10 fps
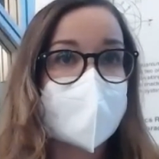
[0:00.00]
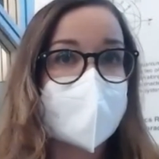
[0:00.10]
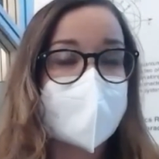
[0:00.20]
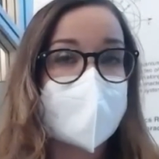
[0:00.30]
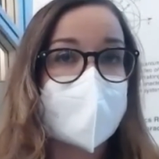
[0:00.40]

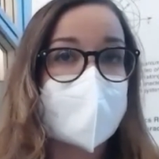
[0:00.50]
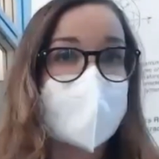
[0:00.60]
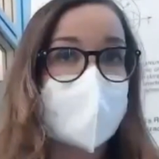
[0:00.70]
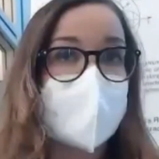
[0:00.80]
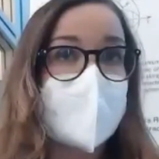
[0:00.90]
the
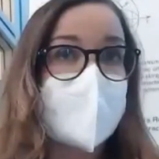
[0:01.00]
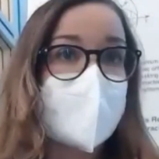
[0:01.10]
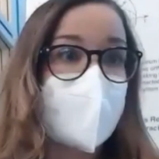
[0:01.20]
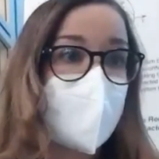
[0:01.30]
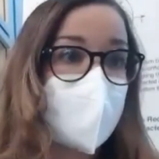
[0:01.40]

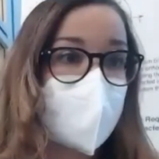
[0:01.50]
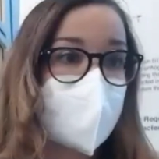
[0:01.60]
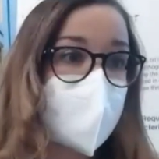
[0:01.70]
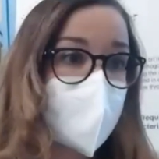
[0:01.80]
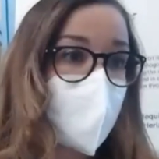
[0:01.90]

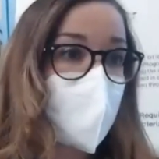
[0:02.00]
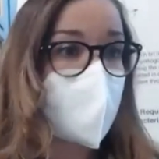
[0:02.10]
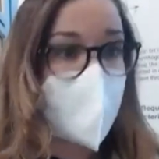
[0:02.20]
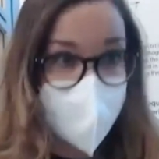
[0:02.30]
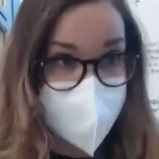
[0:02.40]
computing
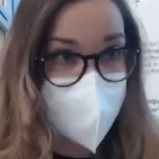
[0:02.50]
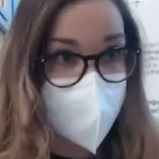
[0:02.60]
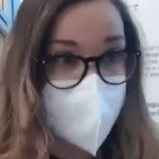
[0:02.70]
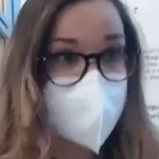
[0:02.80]
complexity.